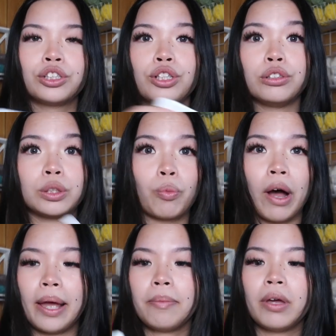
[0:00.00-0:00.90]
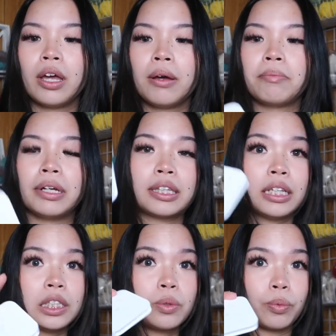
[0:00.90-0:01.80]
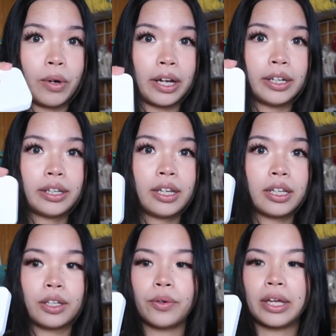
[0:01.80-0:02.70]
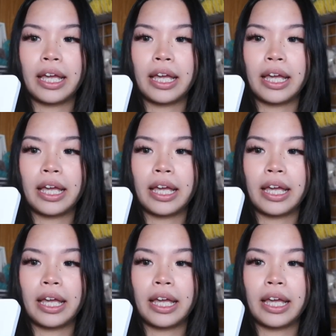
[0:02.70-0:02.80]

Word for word: to swipe. But this one, you